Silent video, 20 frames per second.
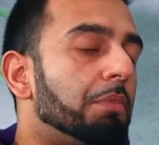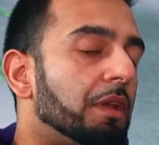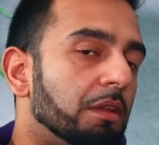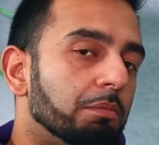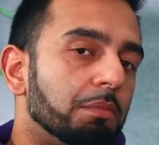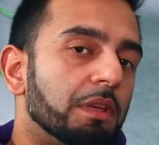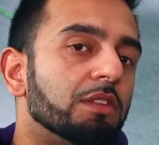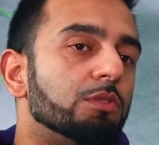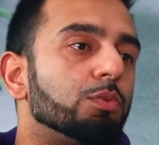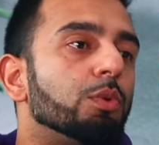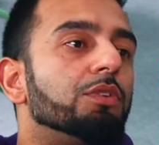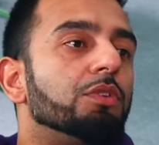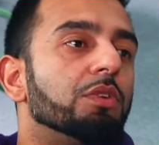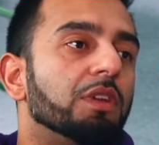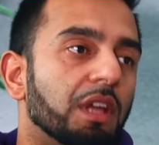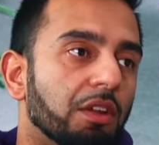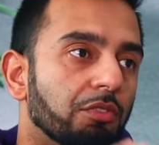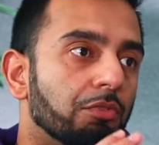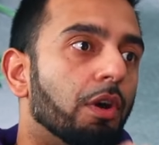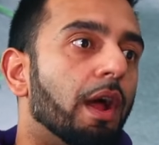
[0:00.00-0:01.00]
But it means we're
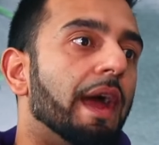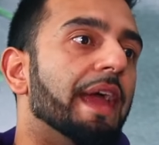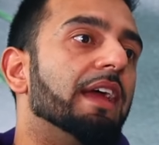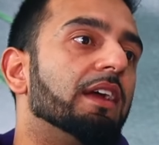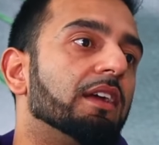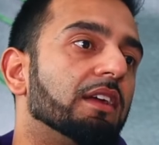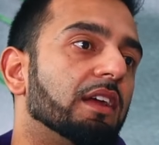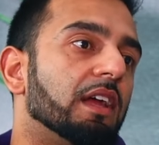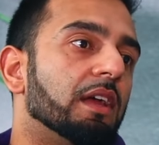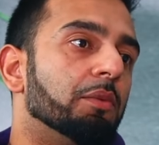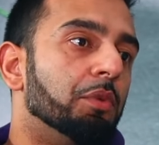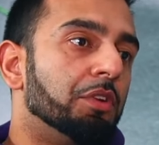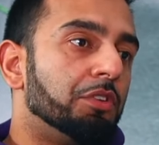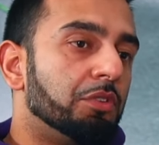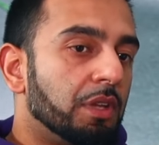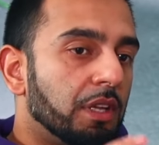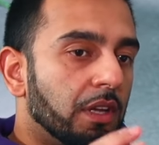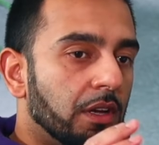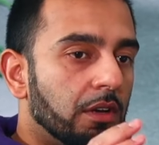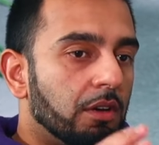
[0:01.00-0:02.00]
doing it right and yes. we're
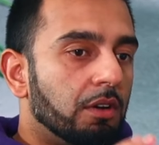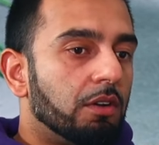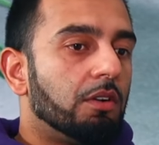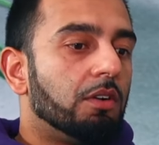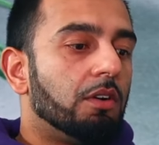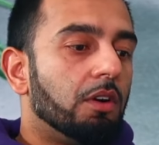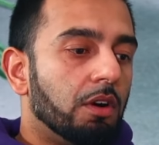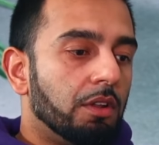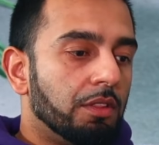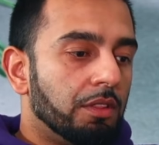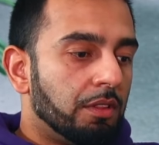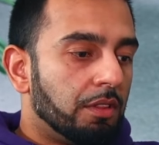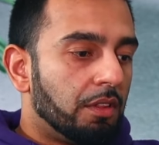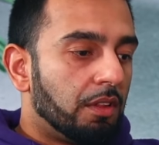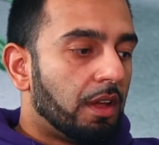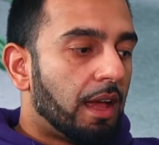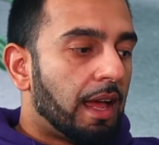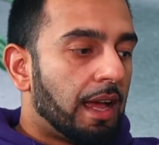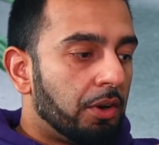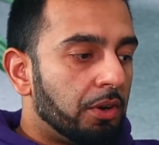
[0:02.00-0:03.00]
doing it
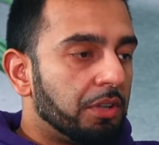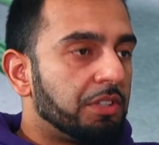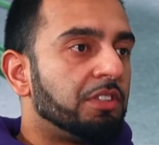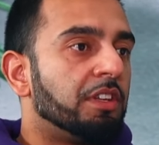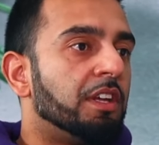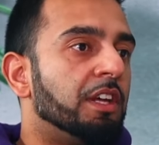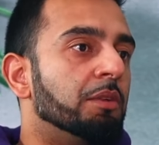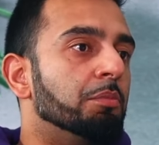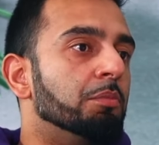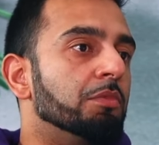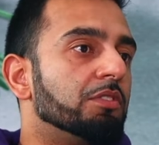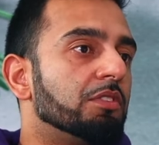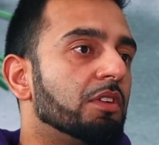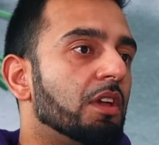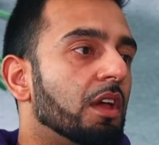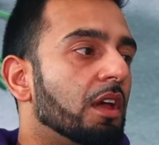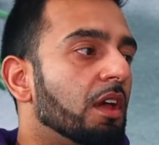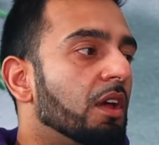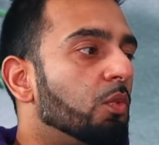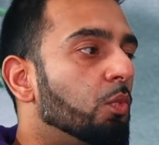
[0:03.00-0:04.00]
on our terms
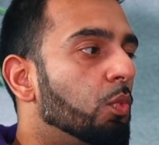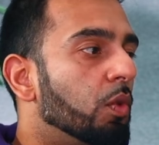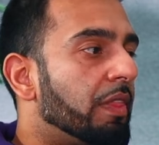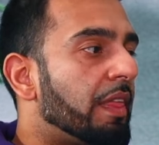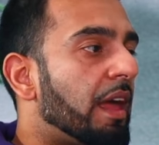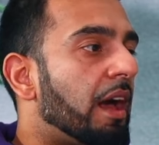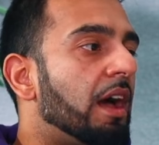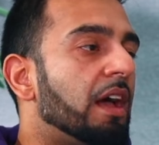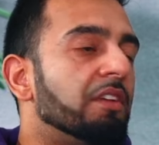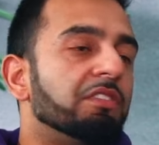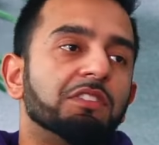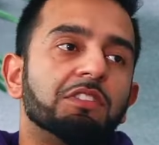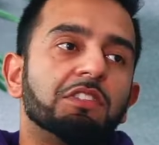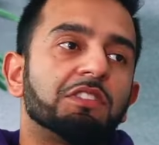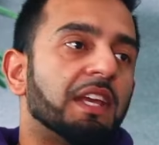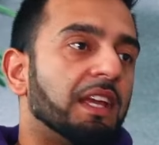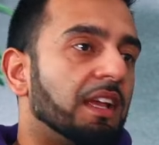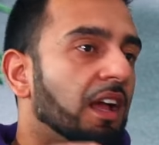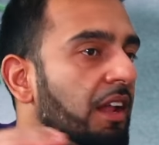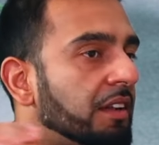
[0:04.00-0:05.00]
without having to
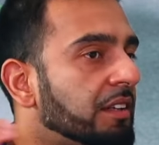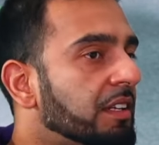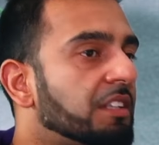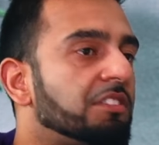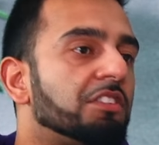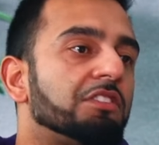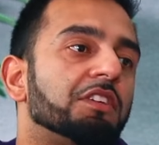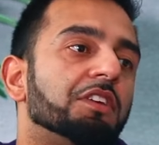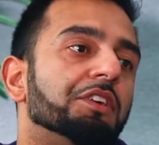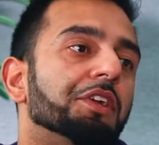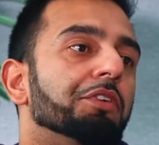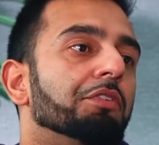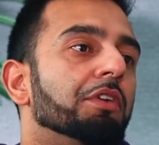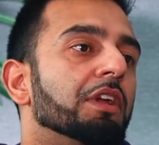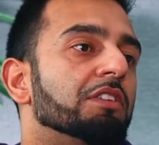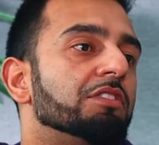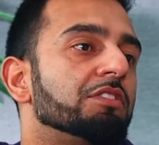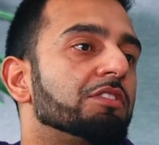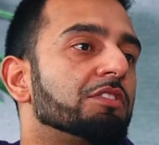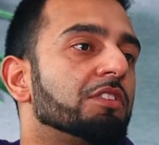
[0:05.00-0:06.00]
take unnecessary
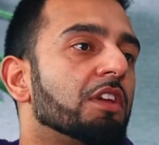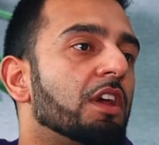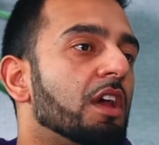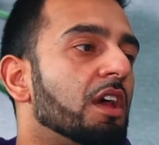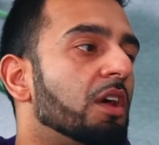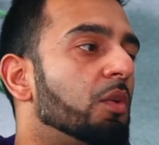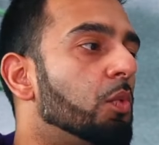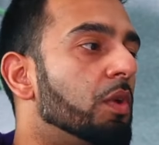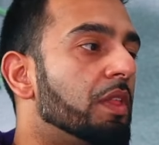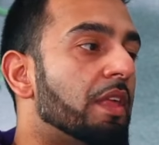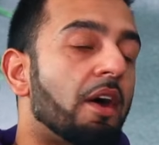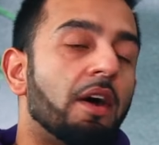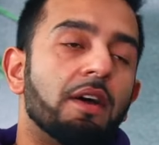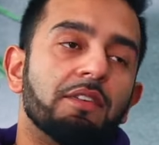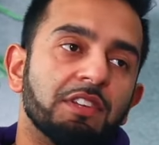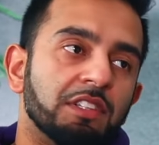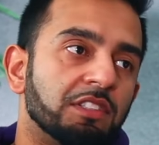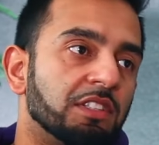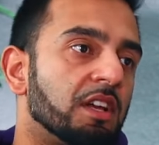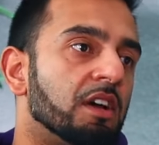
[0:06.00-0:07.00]
risks, without
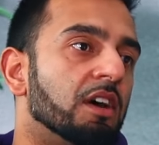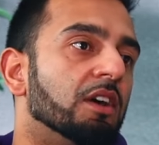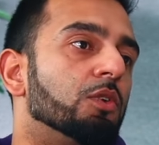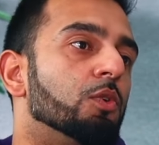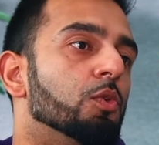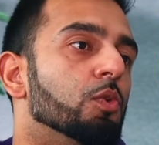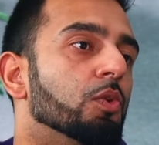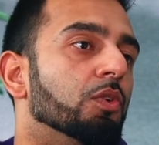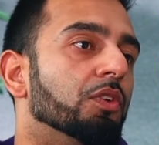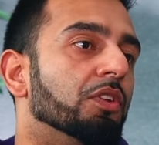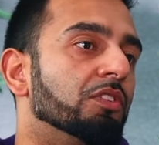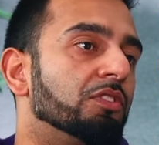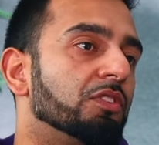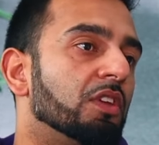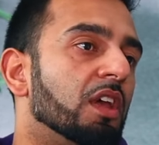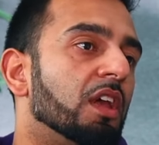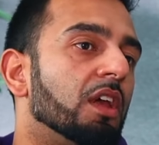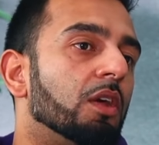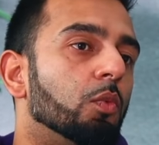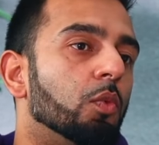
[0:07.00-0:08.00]
having to cut corners,
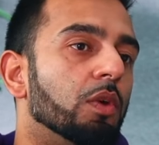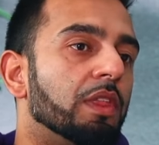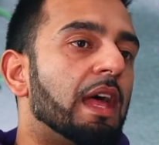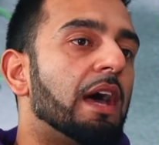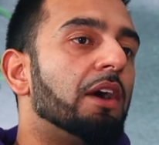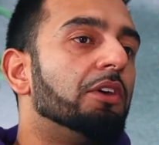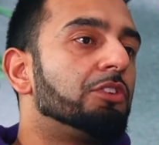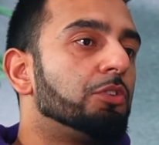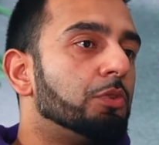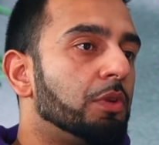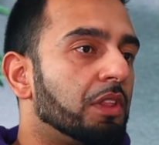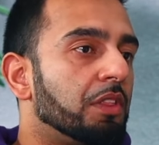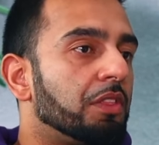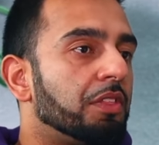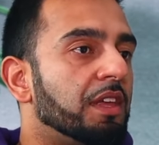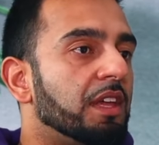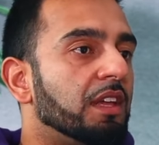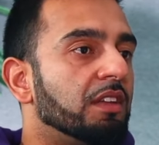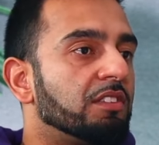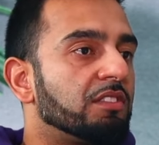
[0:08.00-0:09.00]
mm-hmm. without doing
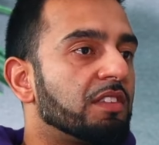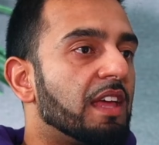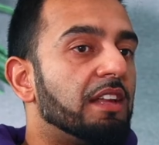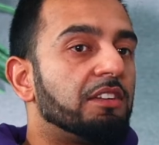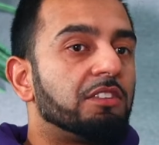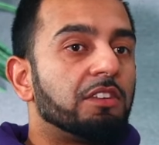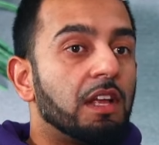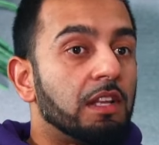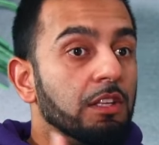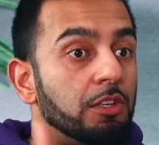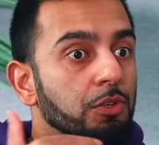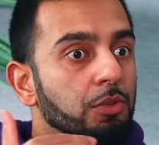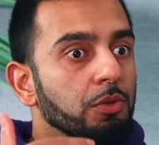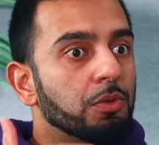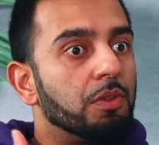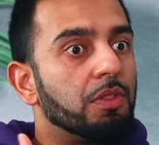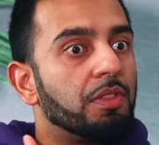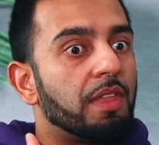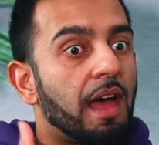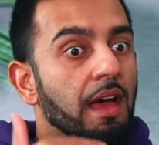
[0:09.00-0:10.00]
things that
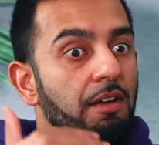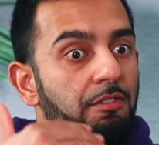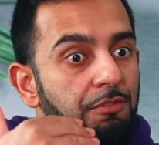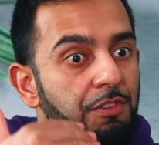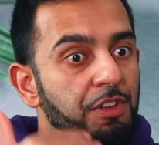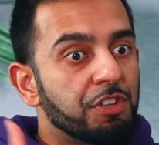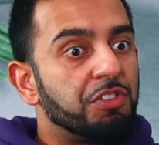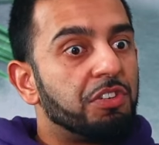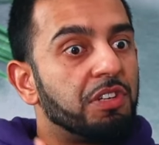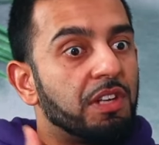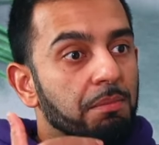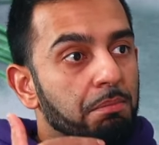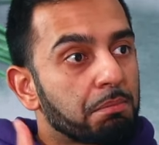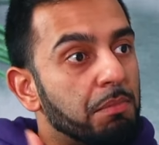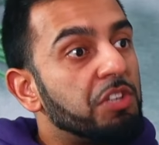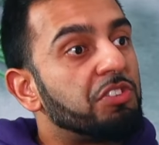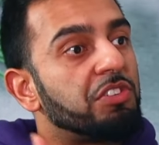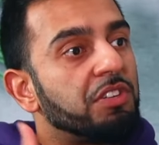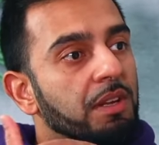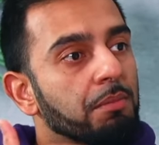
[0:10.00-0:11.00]
dilute that vision and
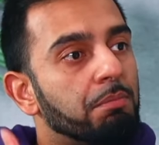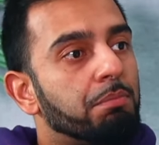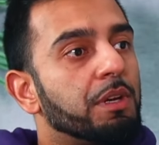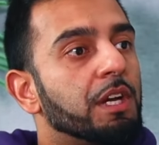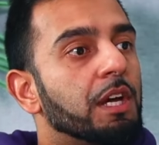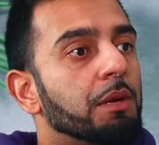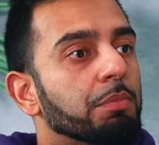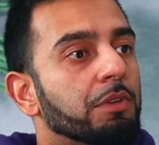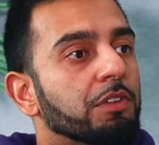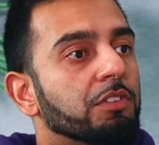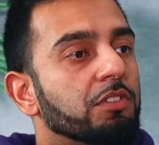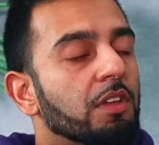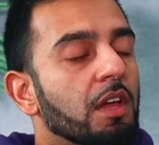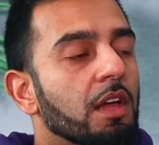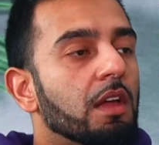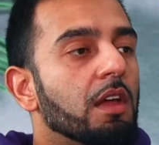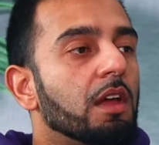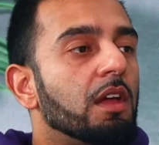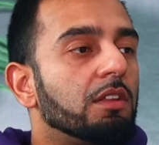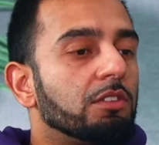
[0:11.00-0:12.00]
mission and purpose.
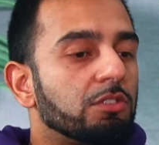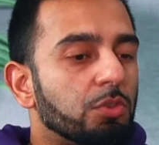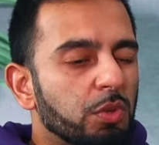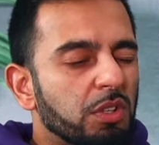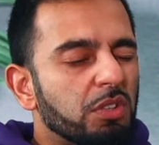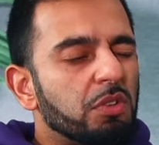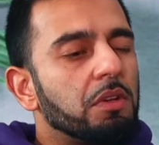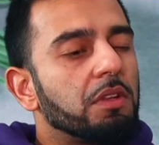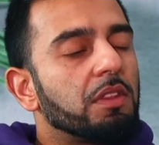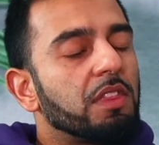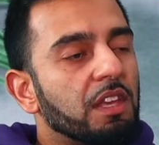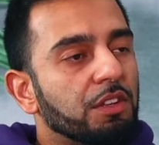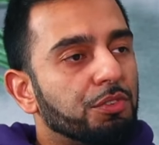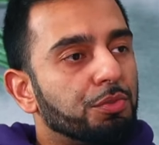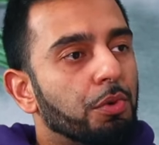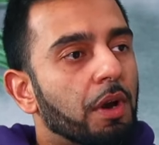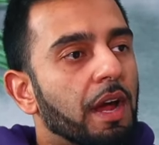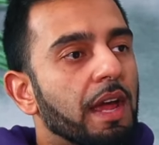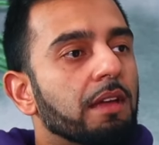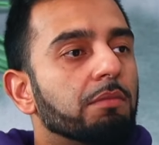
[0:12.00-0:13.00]
So we're doing
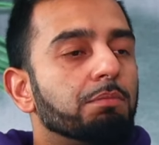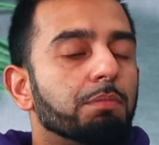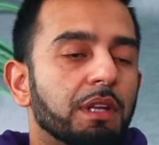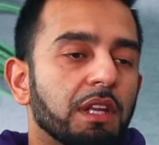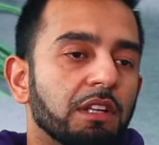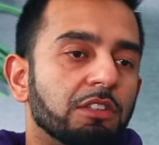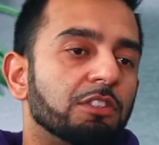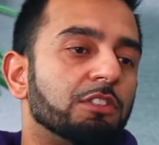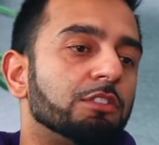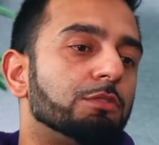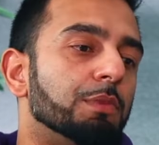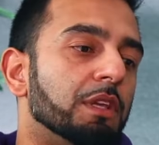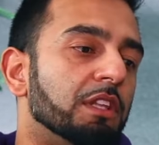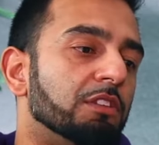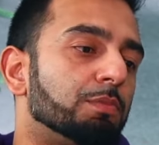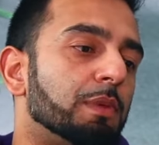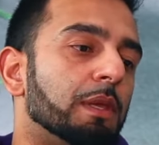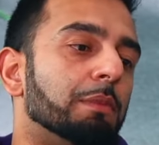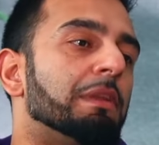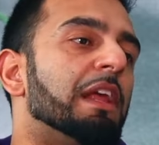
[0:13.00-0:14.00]
things right, but it just
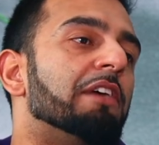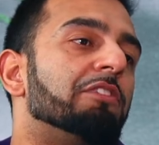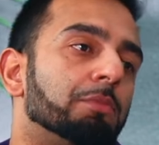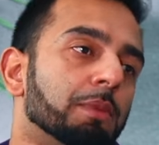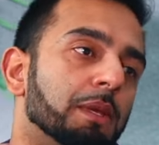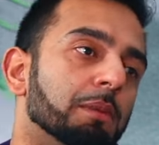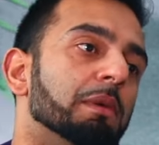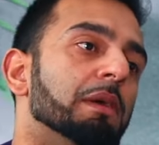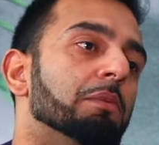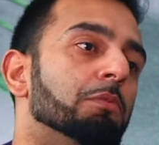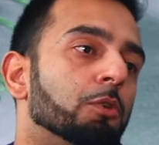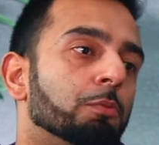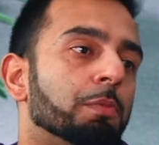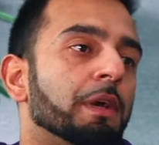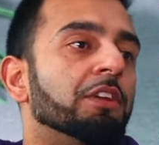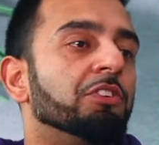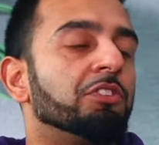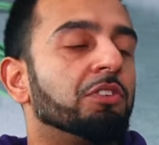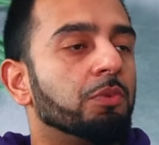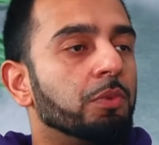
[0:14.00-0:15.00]
means people have to be a bit more
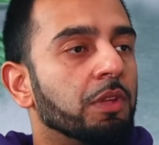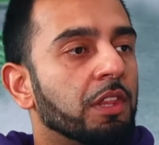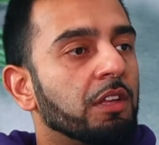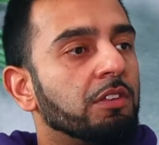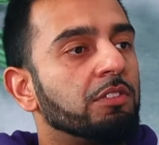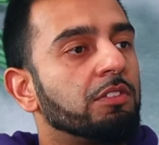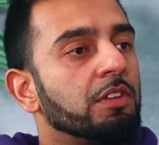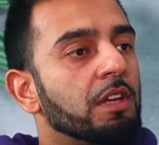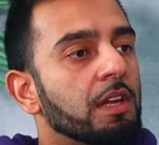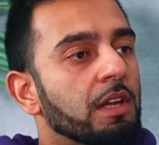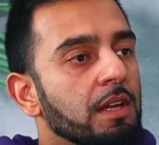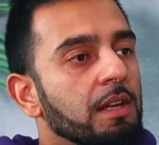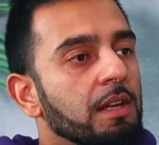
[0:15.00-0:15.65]
patient with yes. us.